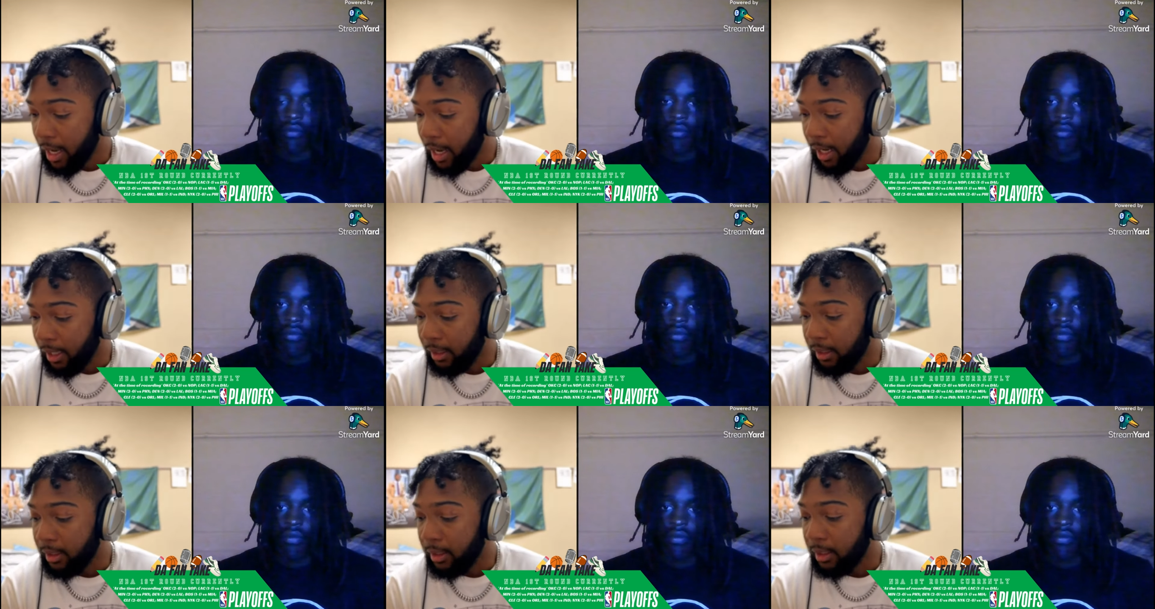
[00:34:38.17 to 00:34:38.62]

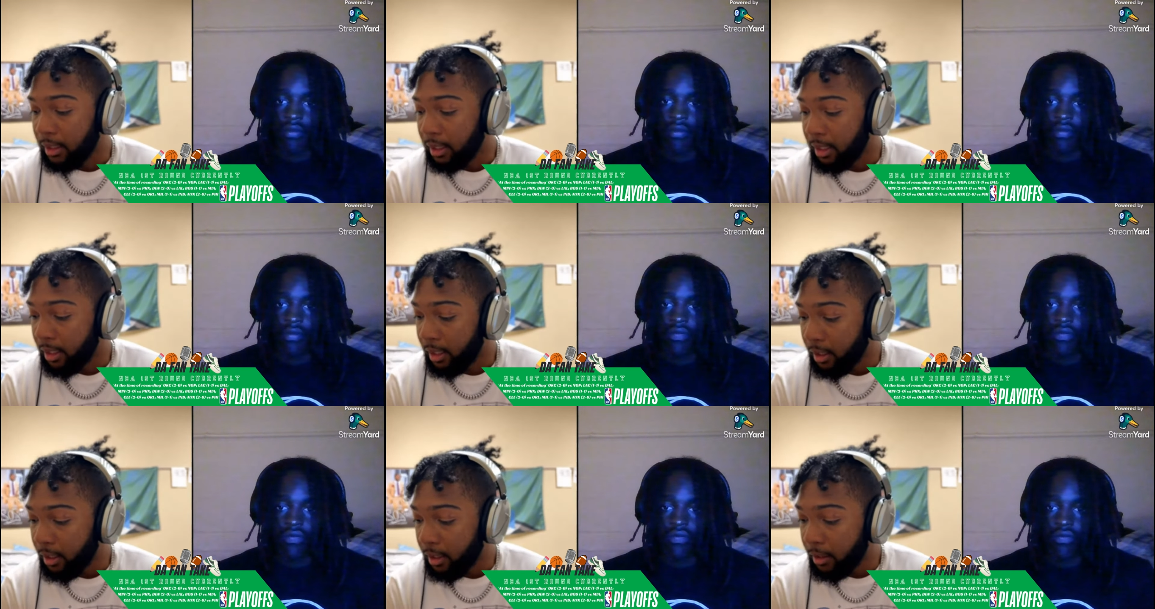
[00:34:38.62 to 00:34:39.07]
Speaker 1: I think the
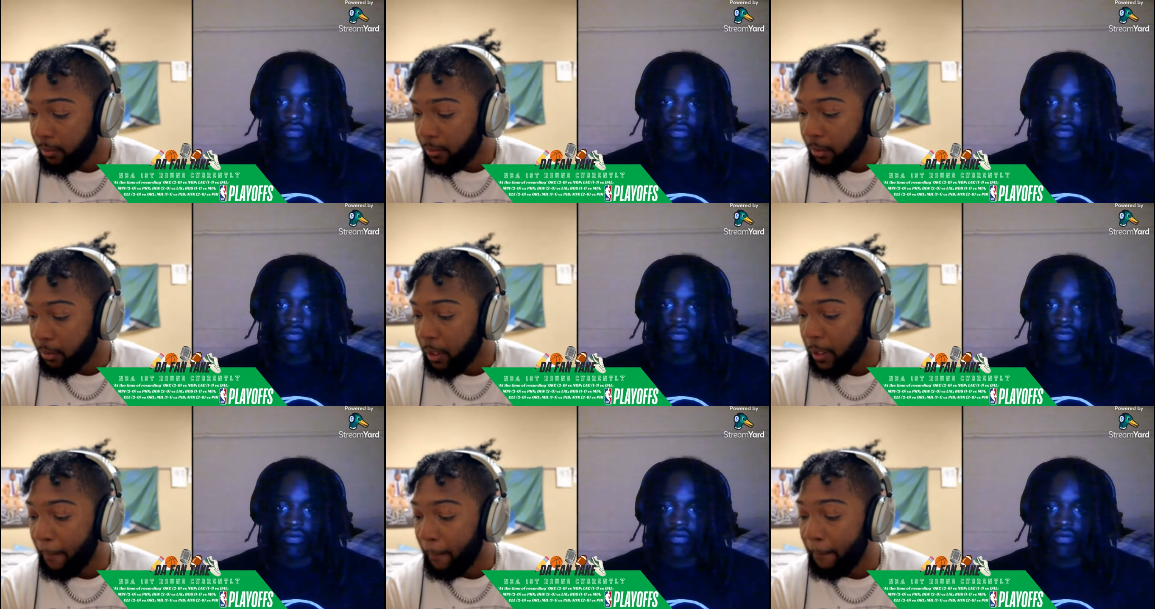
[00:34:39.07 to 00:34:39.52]
key
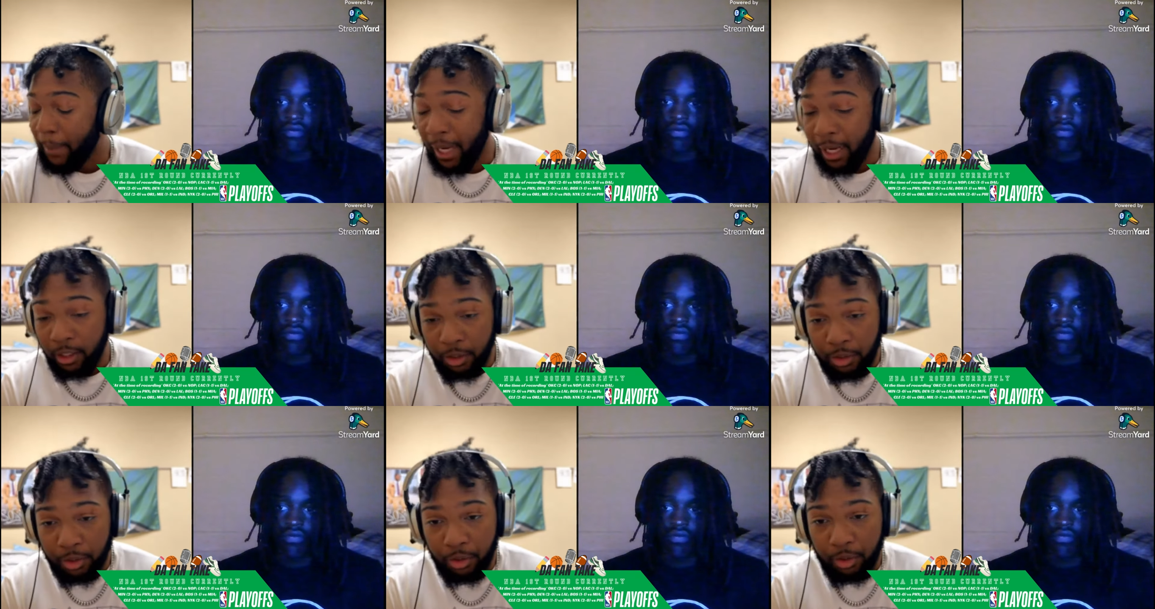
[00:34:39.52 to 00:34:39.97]
for the
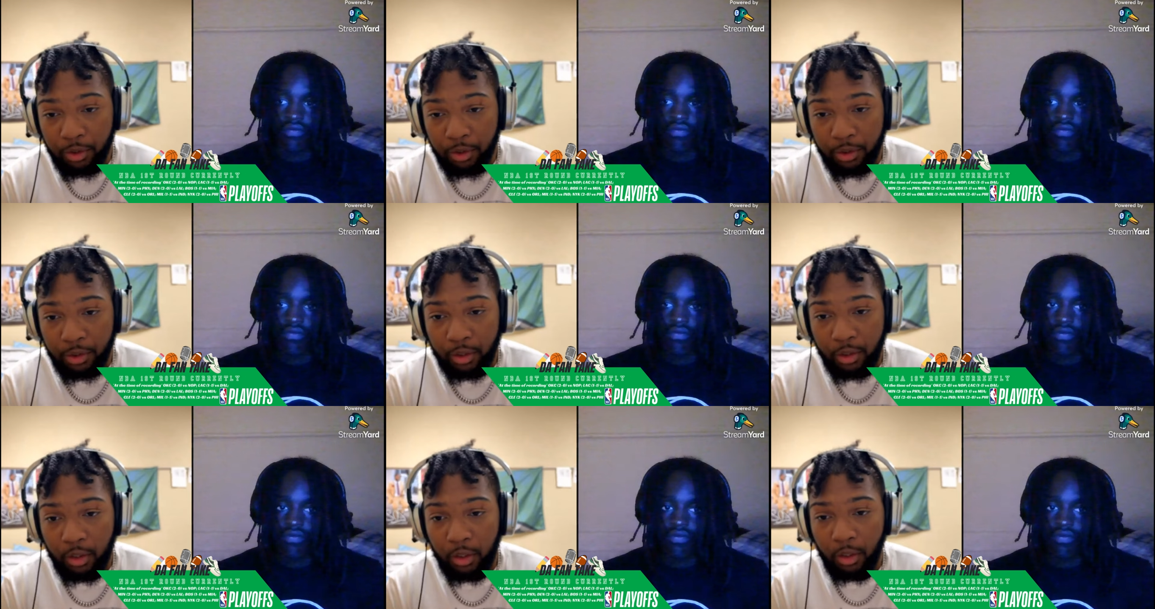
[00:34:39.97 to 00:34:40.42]

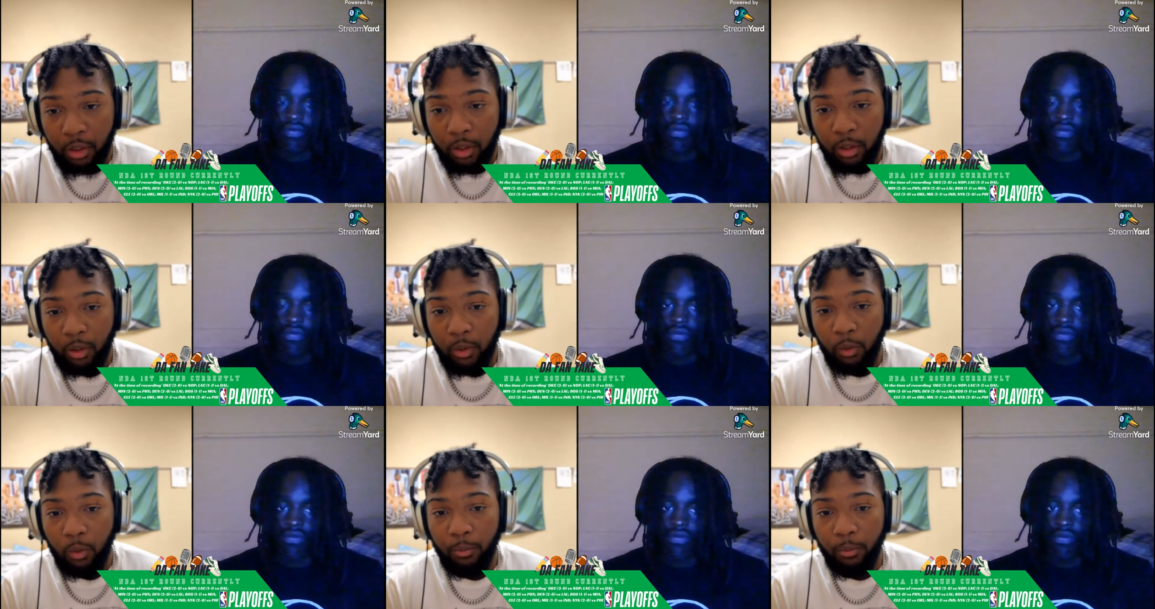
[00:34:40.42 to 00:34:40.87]
Pacers
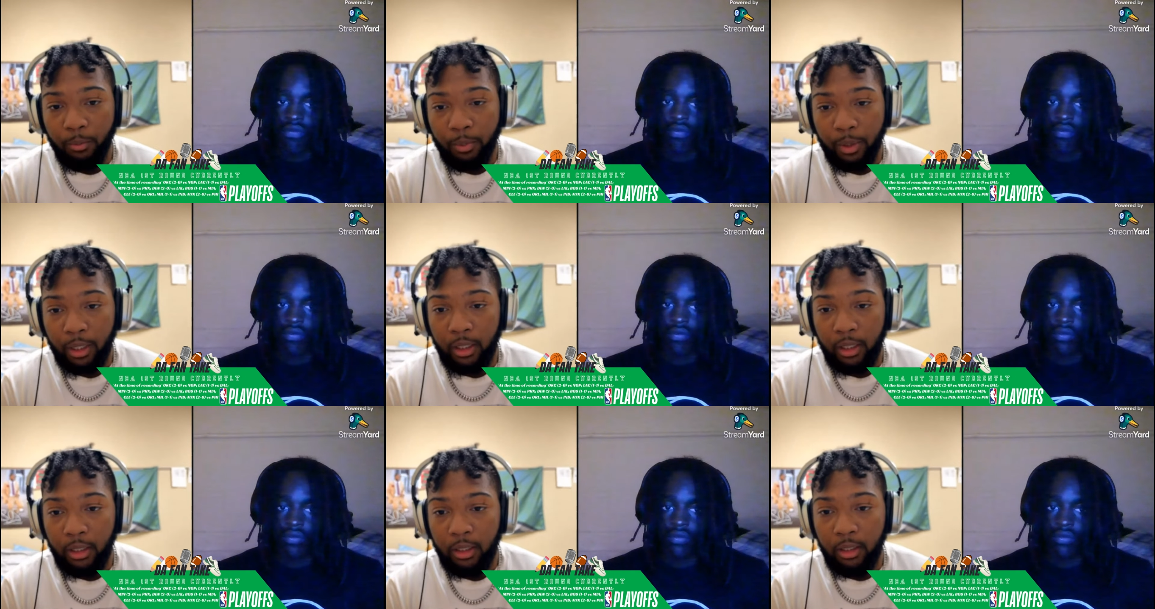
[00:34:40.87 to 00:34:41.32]
would
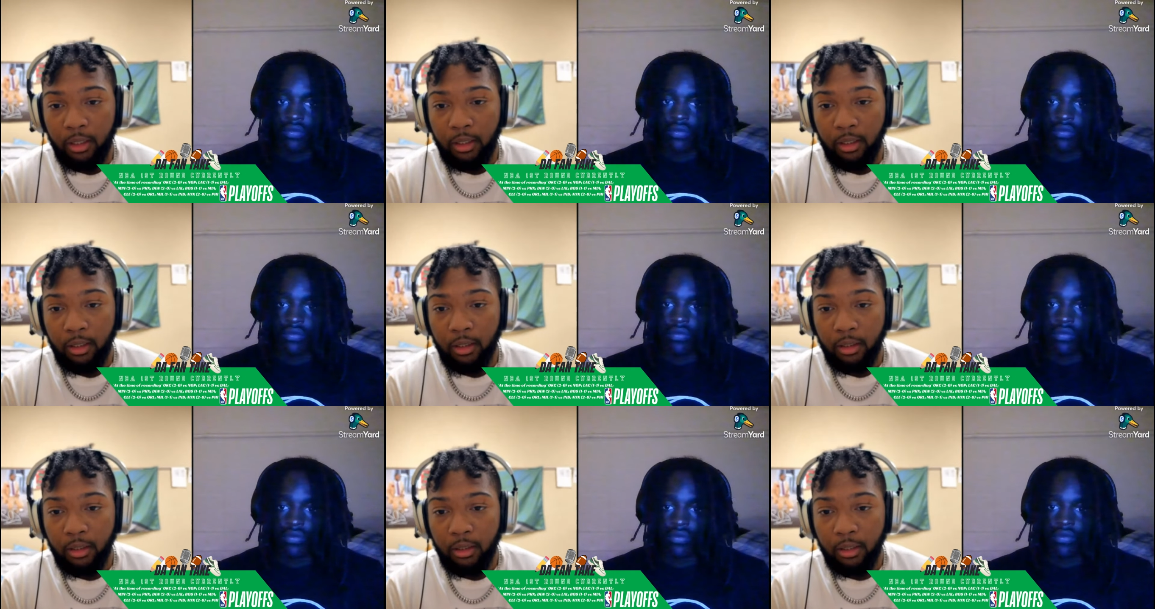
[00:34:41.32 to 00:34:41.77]
be
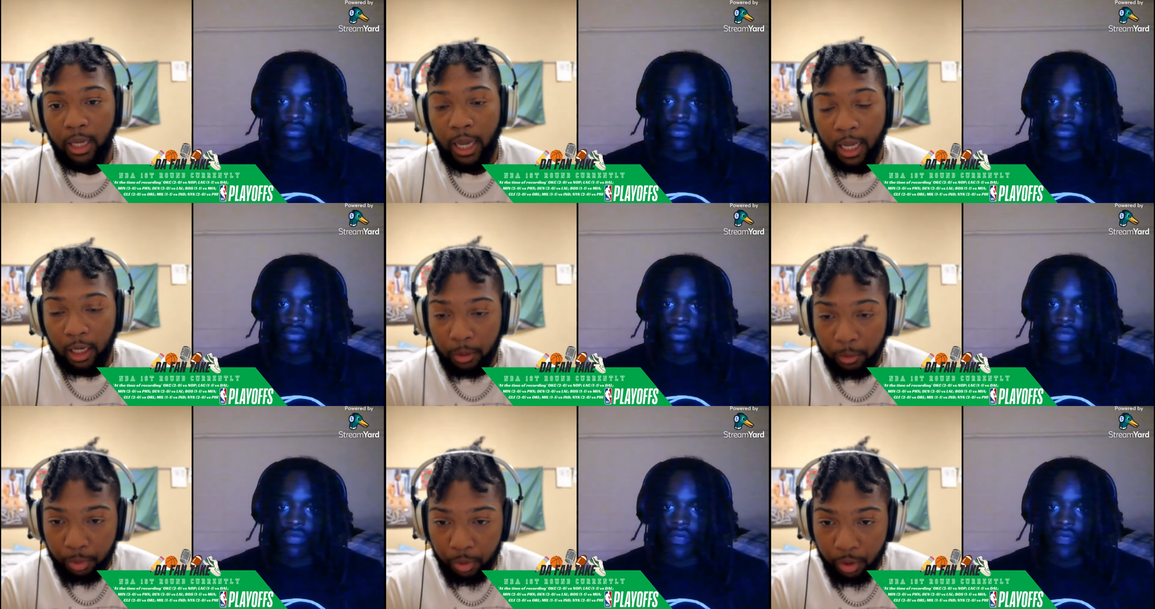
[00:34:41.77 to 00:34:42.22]

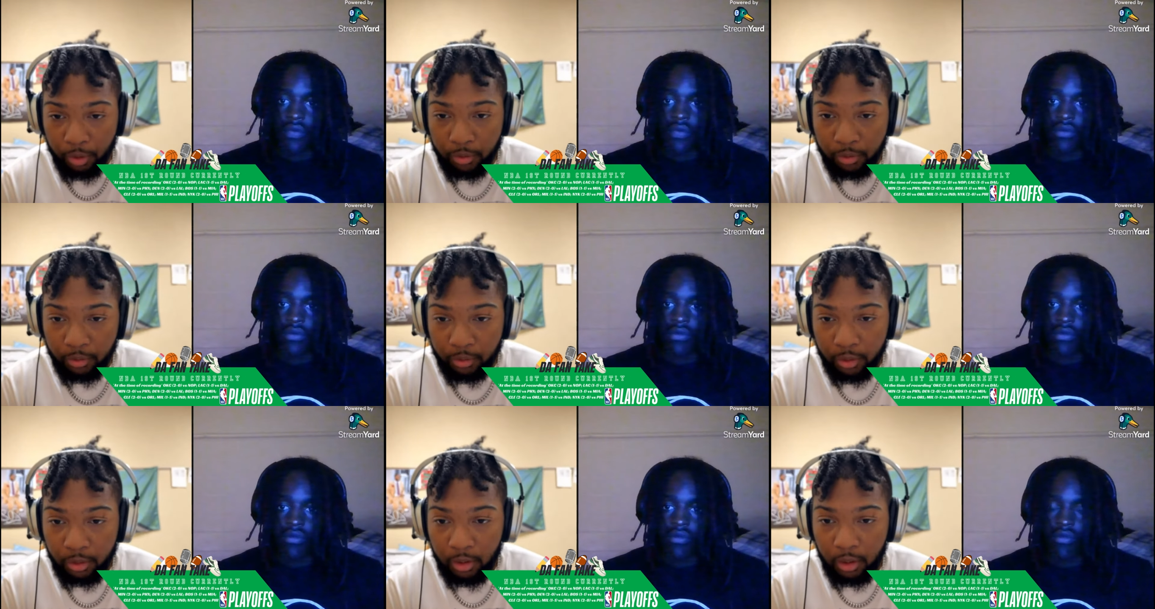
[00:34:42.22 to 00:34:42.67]
Haliburton,